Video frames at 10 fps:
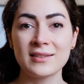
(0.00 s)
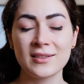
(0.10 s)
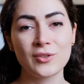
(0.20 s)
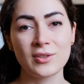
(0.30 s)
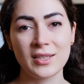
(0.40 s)

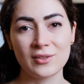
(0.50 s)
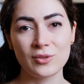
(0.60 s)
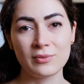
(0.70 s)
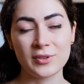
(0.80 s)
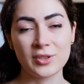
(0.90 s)
things you can
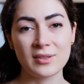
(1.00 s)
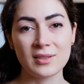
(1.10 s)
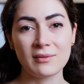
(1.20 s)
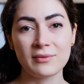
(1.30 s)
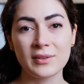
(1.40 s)
do for
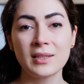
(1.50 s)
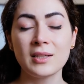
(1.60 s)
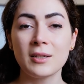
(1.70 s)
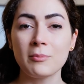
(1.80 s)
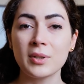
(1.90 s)
yourself.
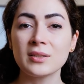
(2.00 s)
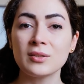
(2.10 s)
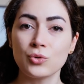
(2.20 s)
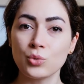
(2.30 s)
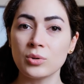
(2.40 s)

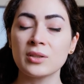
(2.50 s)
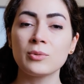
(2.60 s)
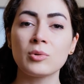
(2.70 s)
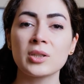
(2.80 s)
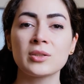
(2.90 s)
But do not
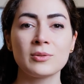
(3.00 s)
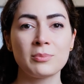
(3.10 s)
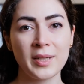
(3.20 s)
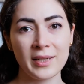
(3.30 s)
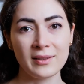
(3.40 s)
walk to
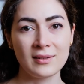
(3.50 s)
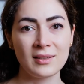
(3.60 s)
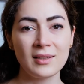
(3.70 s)
pain.